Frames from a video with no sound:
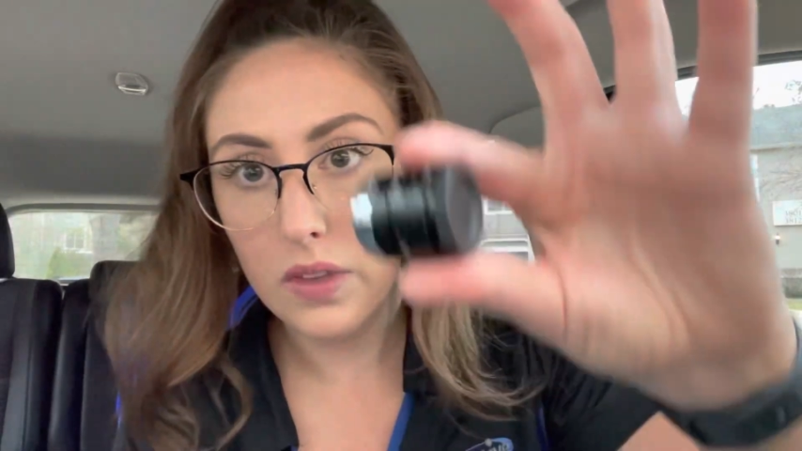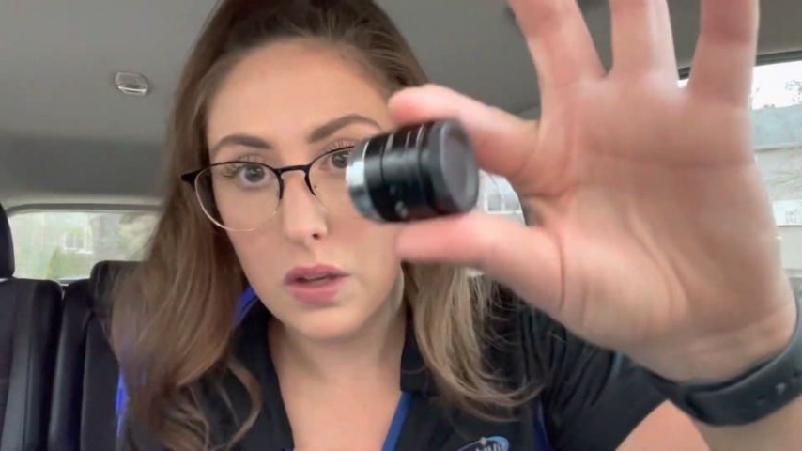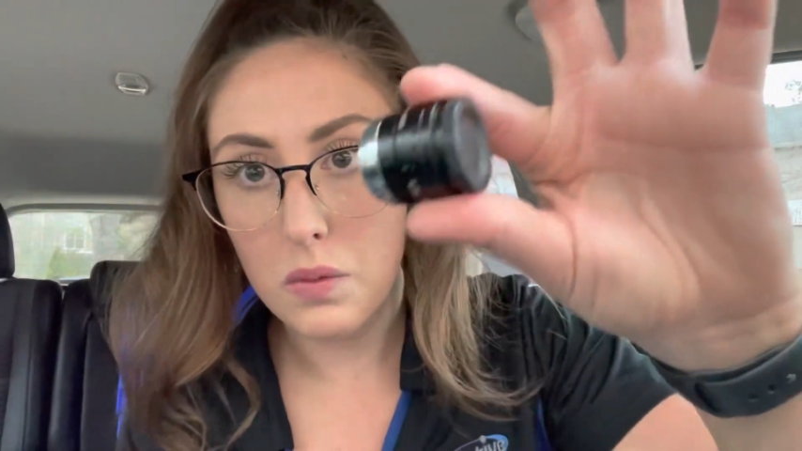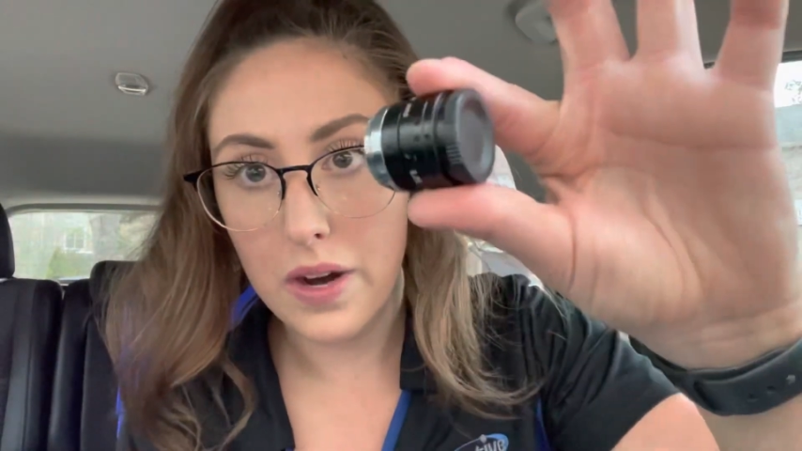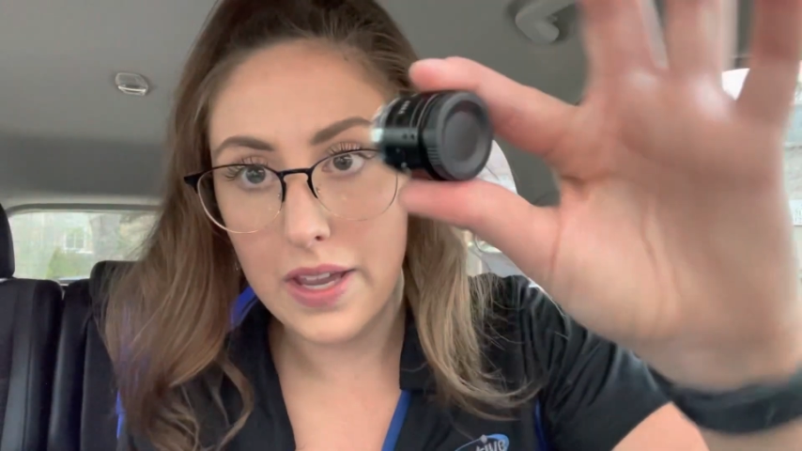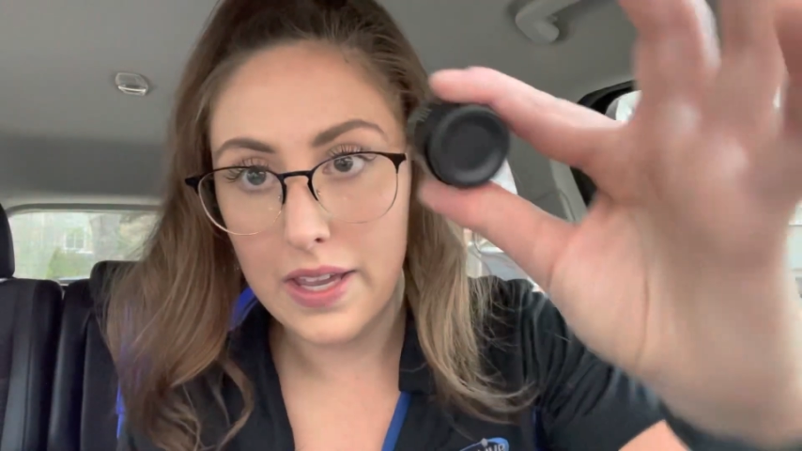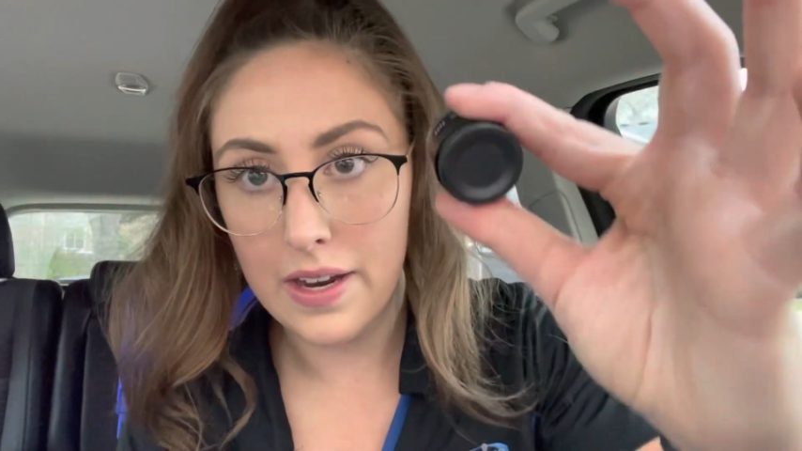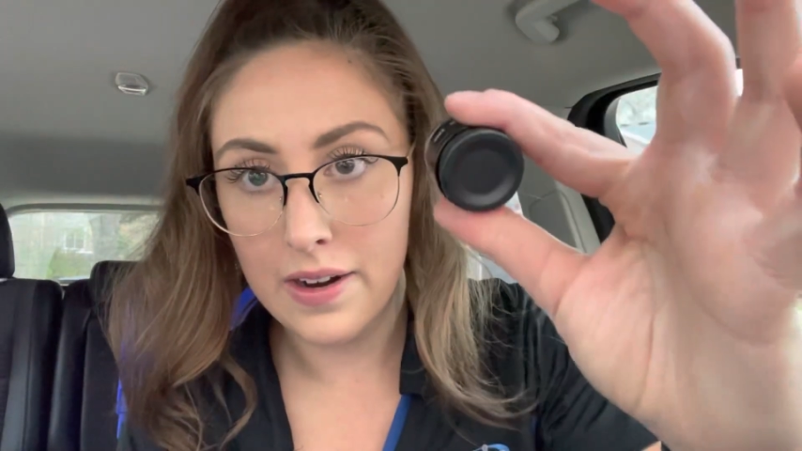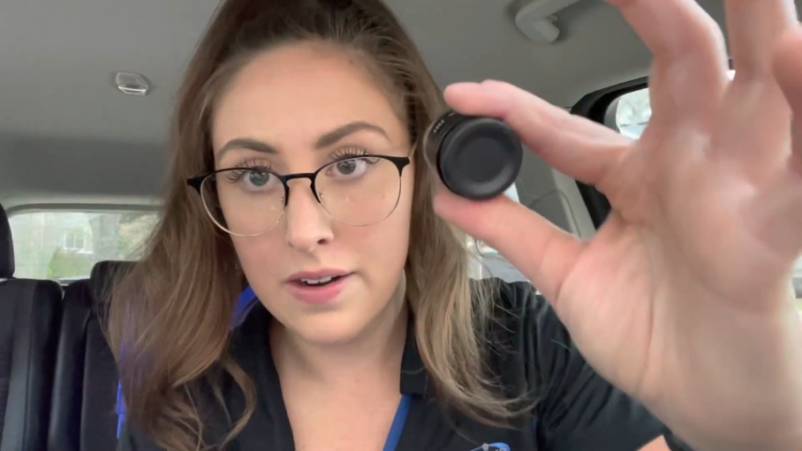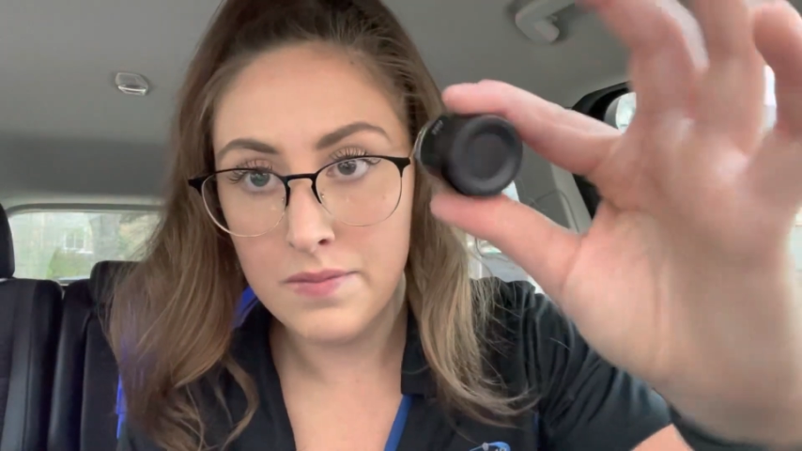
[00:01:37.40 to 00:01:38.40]
right
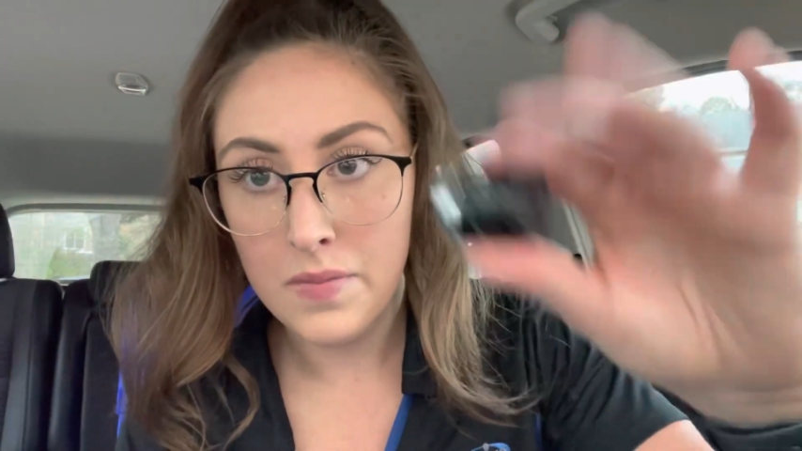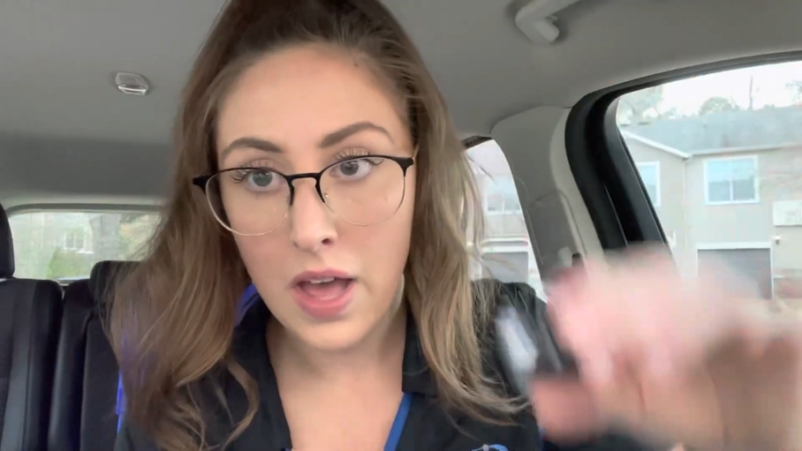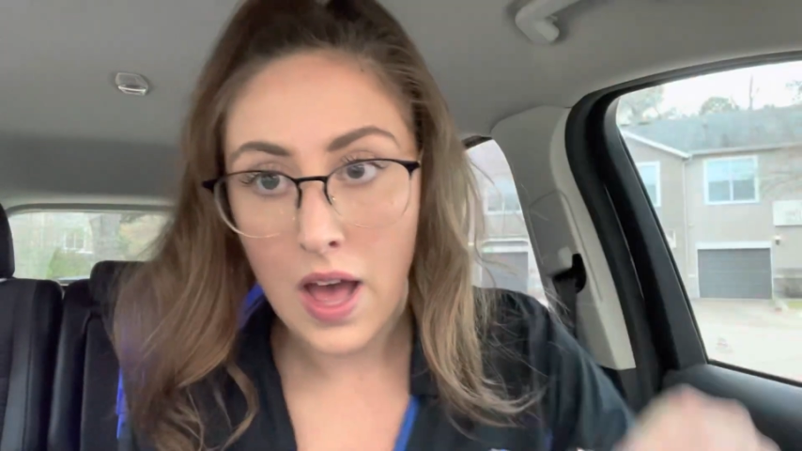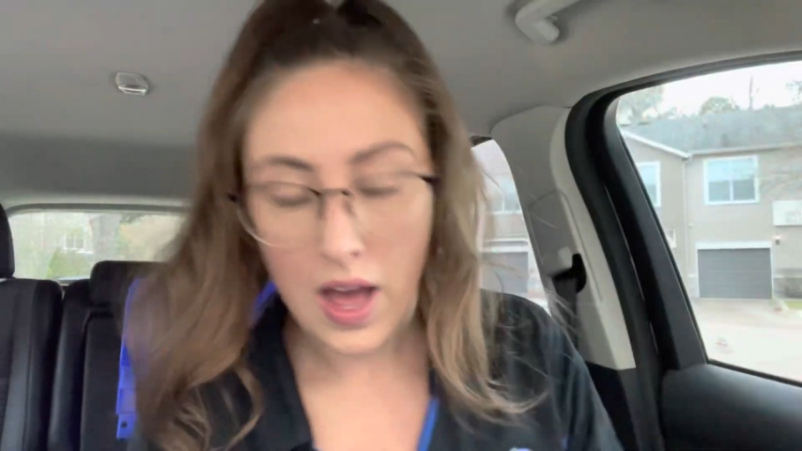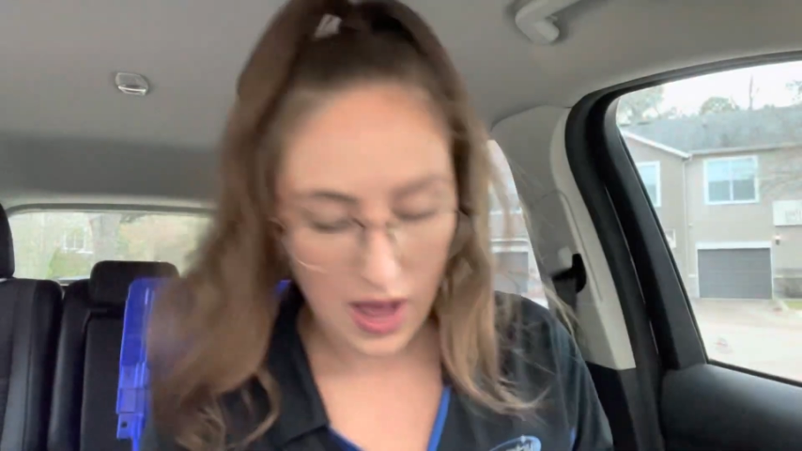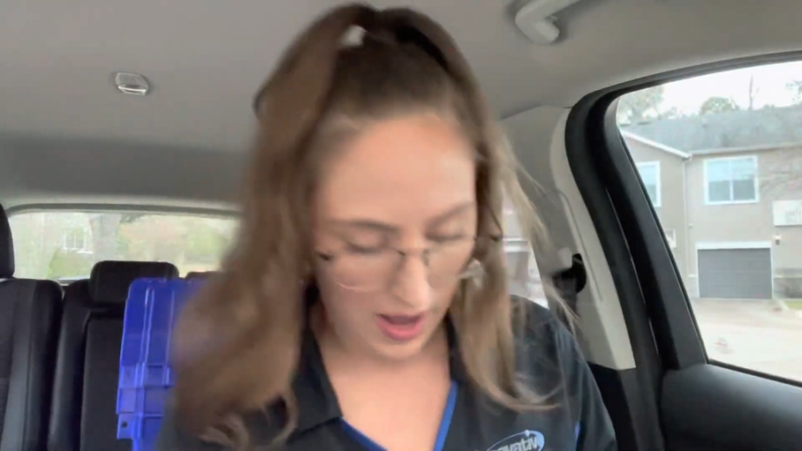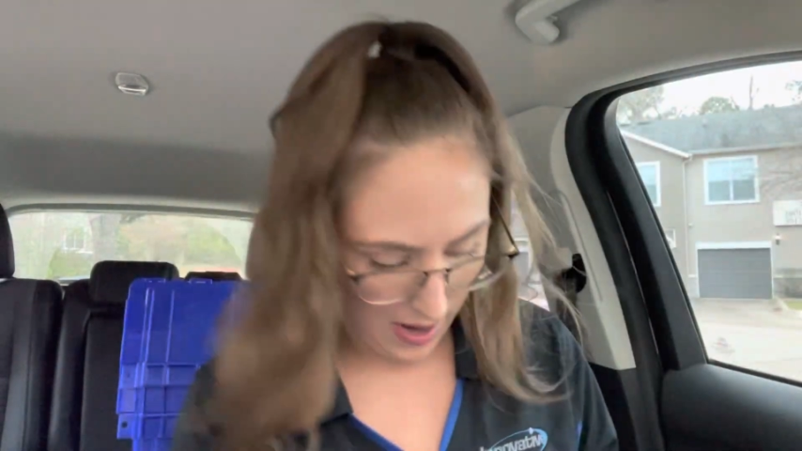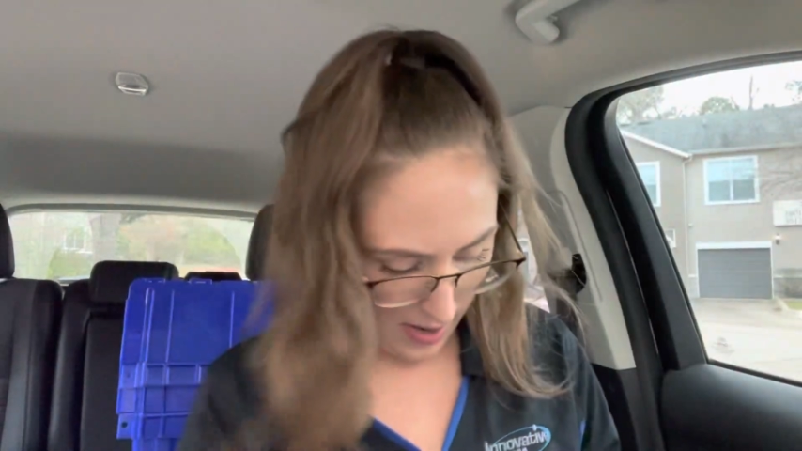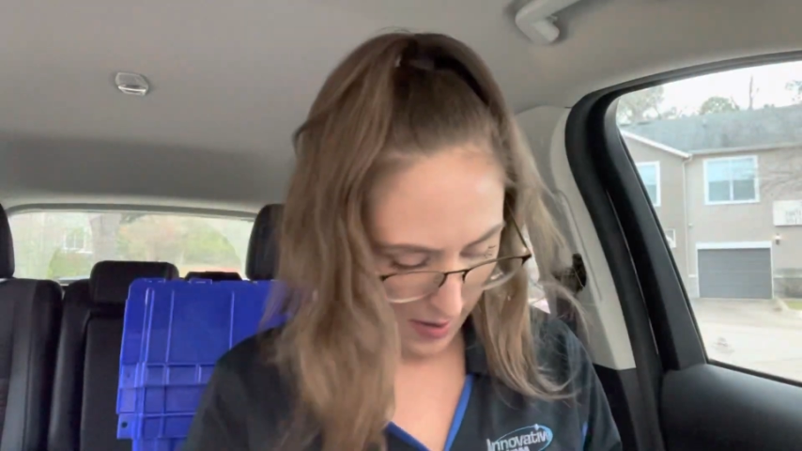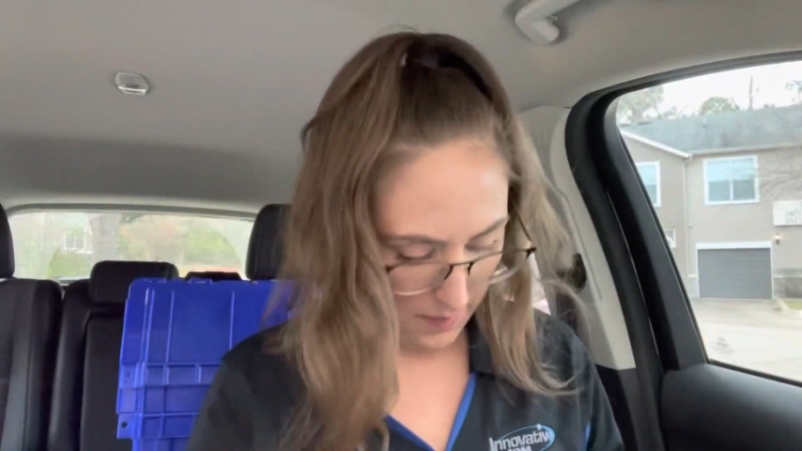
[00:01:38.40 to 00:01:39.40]
here.
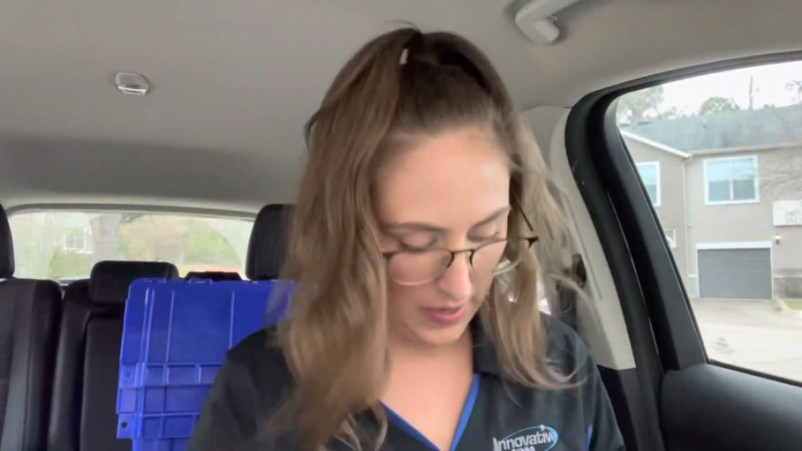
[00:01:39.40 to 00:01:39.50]
Um,